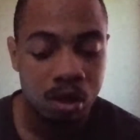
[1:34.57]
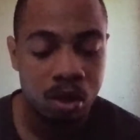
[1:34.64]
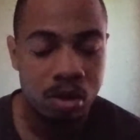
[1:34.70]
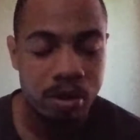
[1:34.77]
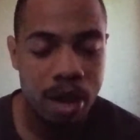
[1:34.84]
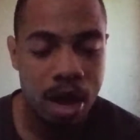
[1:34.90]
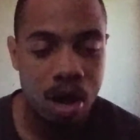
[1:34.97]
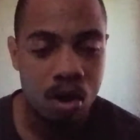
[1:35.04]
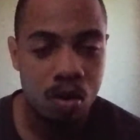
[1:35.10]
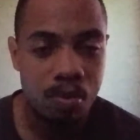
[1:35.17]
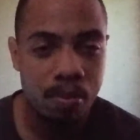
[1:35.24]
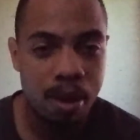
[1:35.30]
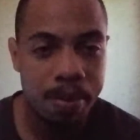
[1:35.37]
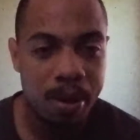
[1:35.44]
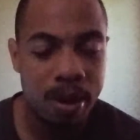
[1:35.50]
Now,
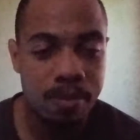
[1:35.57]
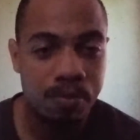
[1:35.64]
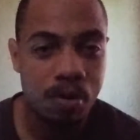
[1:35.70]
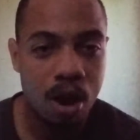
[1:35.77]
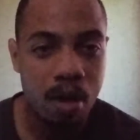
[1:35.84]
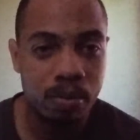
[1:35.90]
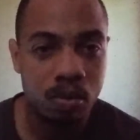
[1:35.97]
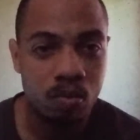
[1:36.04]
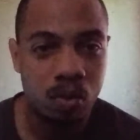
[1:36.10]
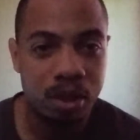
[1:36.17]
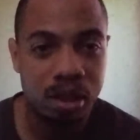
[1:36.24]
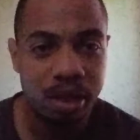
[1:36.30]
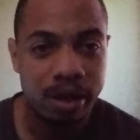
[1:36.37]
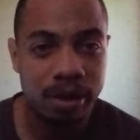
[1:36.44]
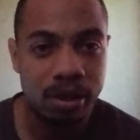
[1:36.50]
my main problem with
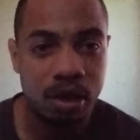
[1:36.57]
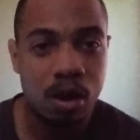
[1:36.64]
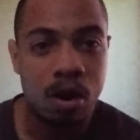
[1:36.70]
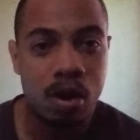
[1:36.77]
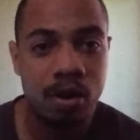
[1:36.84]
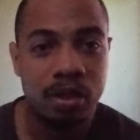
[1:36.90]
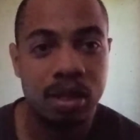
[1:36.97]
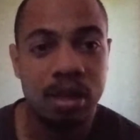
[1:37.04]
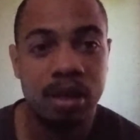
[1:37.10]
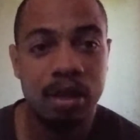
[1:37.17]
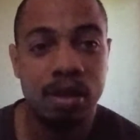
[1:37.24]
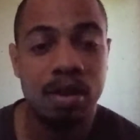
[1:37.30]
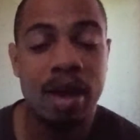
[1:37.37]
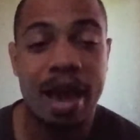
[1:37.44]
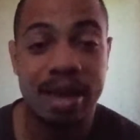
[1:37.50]
it are
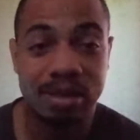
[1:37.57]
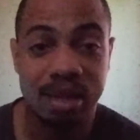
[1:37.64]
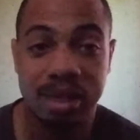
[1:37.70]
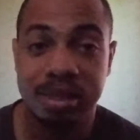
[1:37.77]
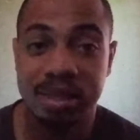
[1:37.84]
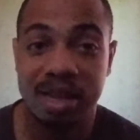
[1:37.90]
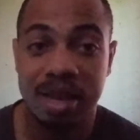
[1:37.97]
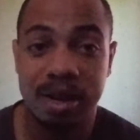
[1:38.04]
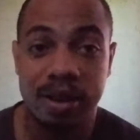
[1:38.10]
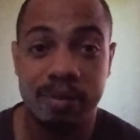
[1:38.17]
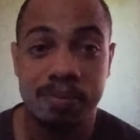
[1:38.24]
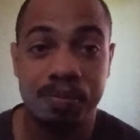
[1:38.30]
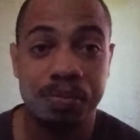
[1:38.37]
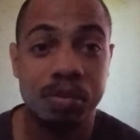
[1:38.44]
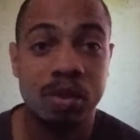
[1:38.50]
as I stated,
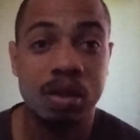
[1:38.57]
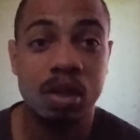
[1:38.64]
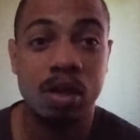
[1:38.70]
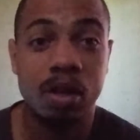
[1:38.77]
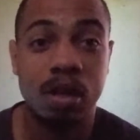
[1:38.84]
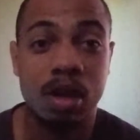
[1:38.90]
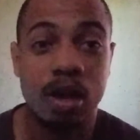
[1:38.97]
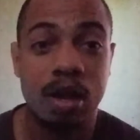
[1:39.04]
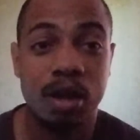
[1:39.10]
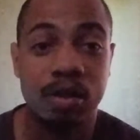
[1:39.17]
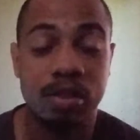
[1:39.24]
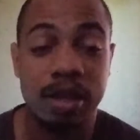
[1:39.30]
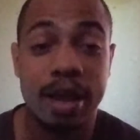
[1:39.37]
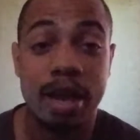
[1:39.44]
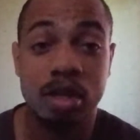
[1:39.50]

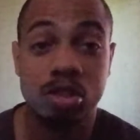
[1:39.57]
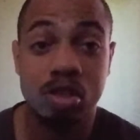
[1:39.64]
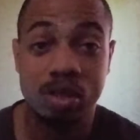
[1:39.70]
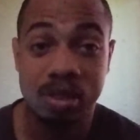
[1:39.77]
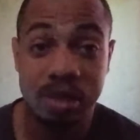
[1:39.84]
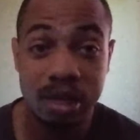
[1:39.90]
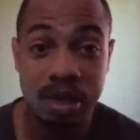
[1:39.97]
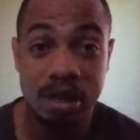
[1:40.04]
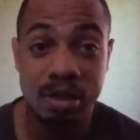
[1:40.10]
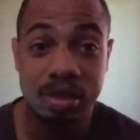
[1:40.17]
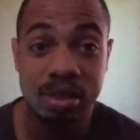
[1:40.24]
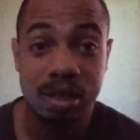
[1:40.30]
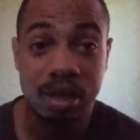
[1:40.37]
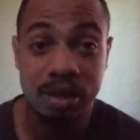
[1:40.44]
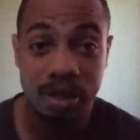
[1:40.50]
the extra
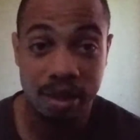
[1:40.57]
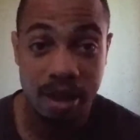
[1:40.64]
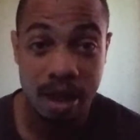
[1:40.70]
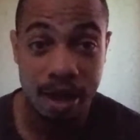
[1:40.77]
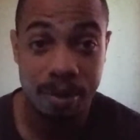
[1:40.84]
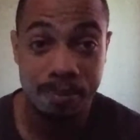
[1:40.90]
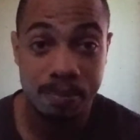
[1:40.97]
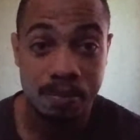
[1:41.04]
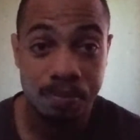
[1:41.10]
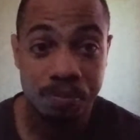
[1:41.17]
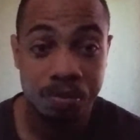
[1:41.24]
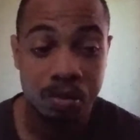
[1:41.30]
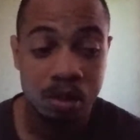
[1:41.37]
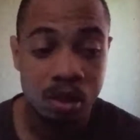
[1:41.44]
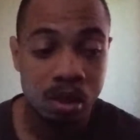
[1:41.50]
scenes in the game.
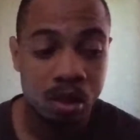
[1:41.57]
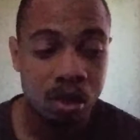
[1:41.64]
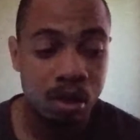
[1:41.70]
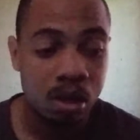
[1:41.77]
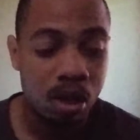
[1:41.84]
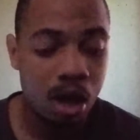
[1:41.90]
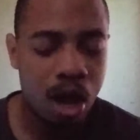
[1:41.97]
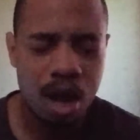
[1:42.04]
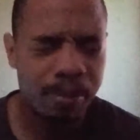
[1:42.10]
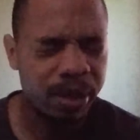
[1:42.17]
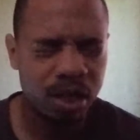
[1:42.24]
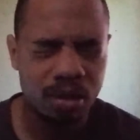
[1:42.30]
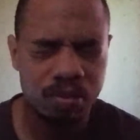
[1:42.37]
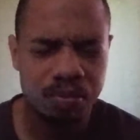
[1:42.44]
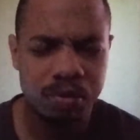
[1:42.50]
I
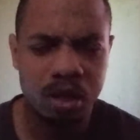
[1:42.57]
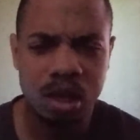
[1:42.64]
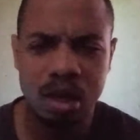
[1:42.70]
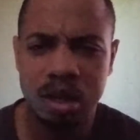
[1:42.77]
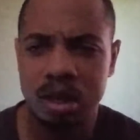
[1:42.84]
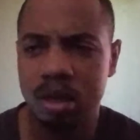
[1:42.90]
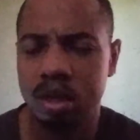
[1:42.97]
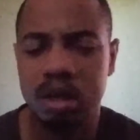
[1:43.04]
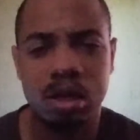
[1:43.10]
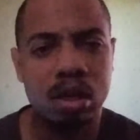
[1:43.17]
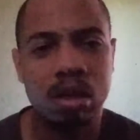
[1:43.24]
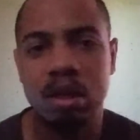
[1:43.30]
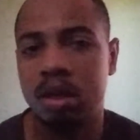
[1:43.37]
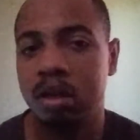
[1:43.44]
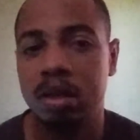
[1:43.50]
mean,
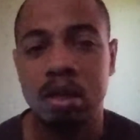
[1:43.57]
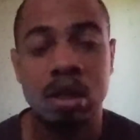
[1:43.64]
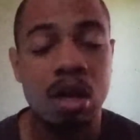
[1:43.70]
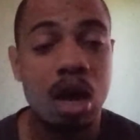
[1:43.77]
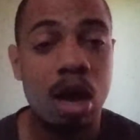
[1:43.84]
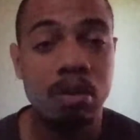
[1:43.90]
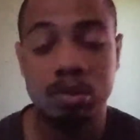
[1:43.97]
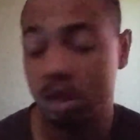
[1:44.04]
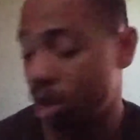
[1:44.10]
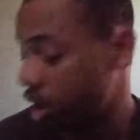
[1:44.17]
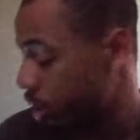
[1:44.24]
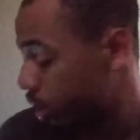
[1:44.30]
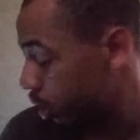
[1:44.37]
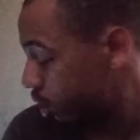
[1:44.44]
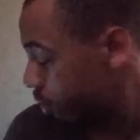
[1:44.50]
I'm
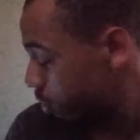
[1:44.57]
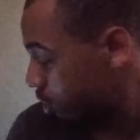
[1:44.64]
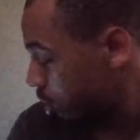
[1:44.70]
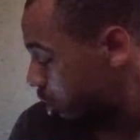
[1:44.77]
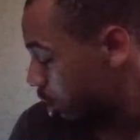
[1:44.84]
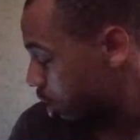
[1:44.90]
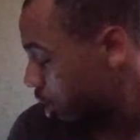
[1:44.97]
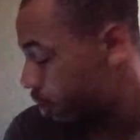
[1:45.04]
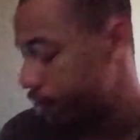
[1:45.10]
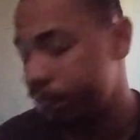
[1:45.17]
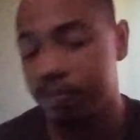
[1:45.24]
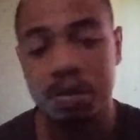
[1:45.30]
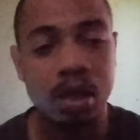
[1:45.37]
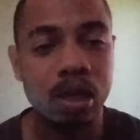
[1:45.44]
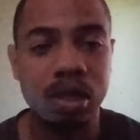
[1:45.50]
sorry, the
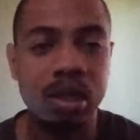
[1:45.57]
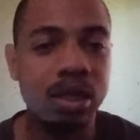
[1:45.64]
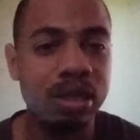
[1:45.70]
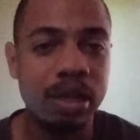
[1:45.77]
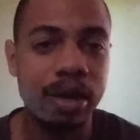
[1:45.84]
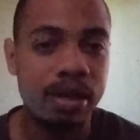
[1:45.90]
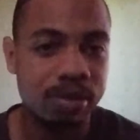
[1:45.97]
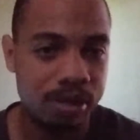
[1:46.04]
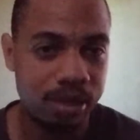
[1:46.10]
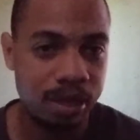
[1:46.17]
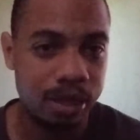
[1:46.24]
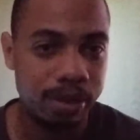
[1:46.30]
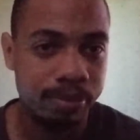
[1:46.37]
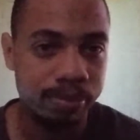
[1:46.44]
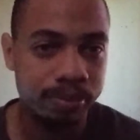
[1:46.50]
DLC.